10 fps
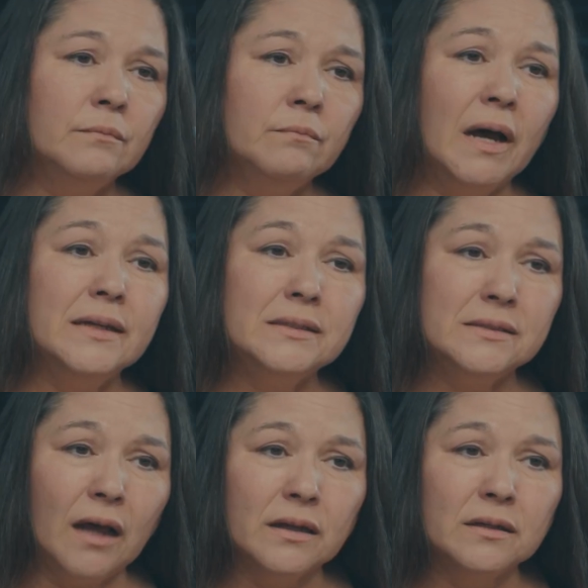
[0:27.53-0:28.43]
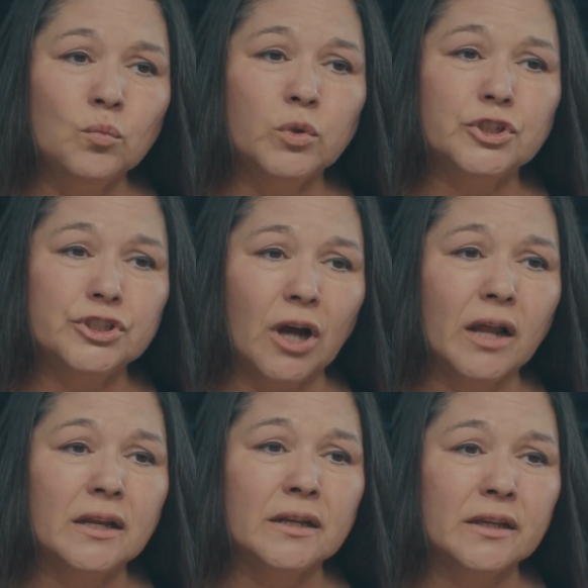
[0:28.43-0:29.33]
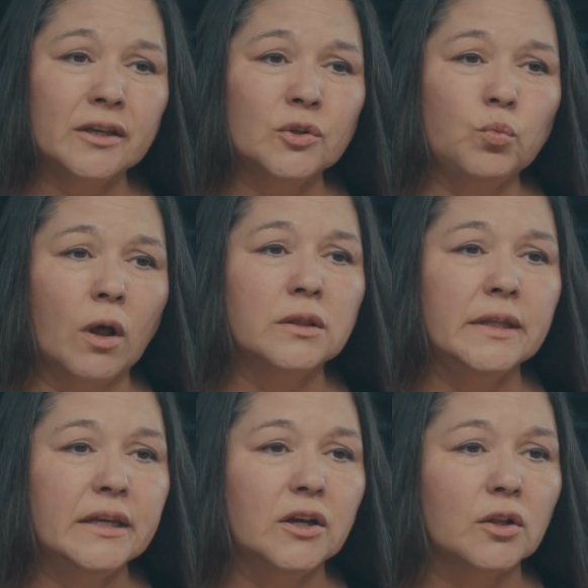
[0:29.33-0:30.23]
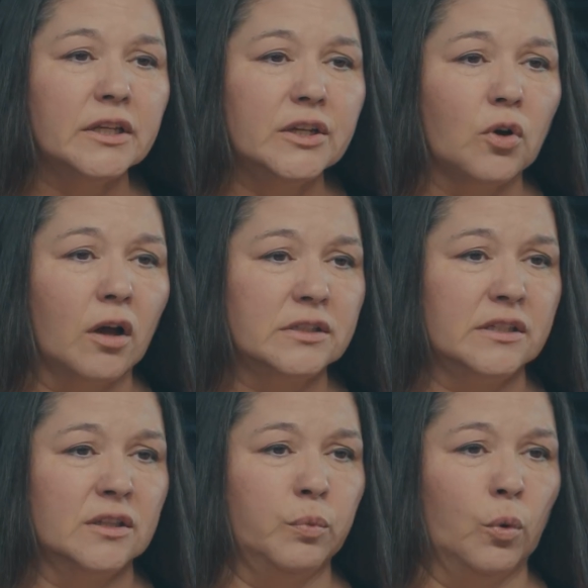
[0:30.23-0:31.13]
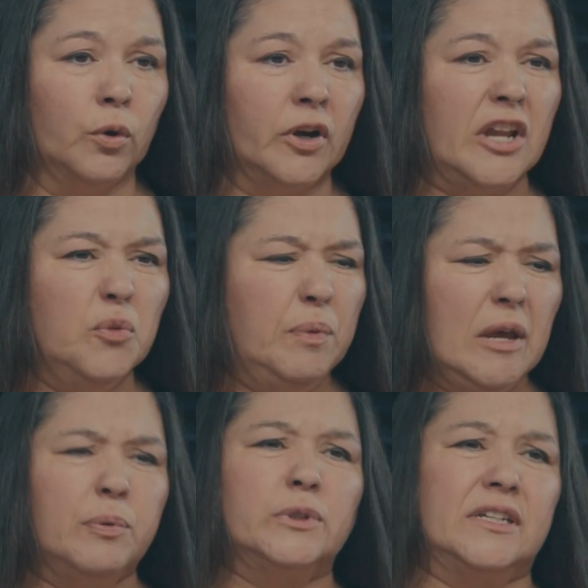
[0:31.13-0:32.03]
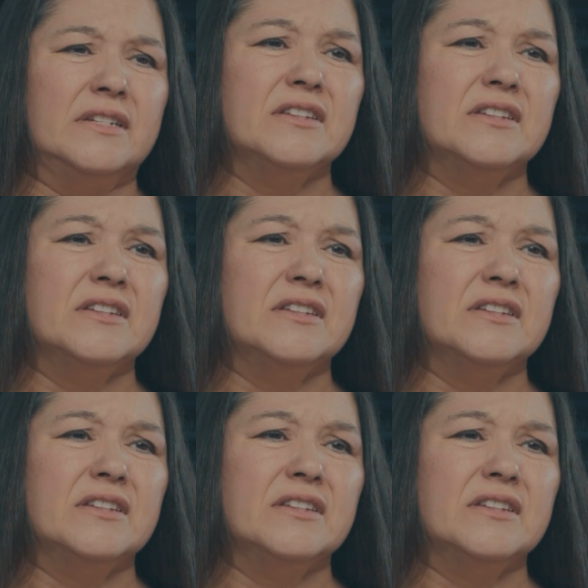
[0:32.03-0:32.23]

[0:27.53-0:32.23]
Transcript: My son was shot and killed while legally crossing the border, and you people did